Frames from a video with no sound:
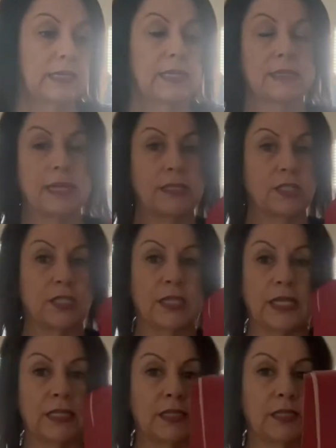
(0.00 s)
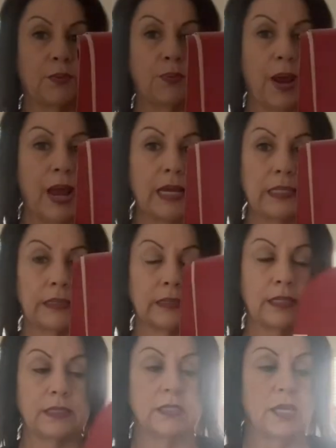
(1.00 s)
because I just think the red
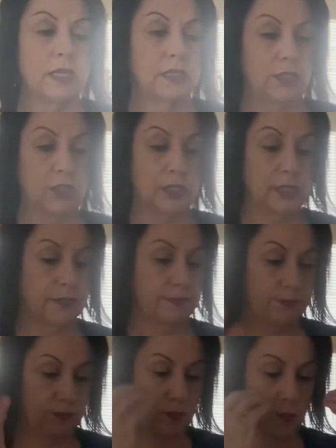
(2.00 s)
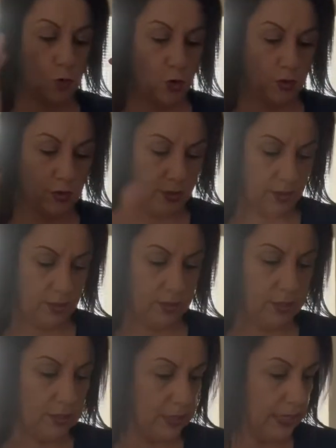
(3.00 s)
is just
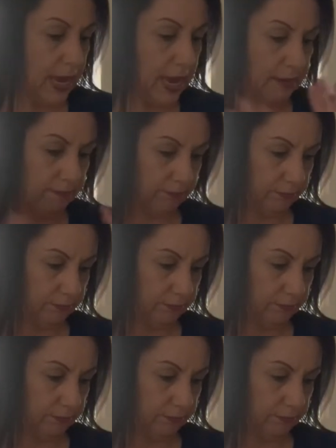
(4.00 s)
yeah.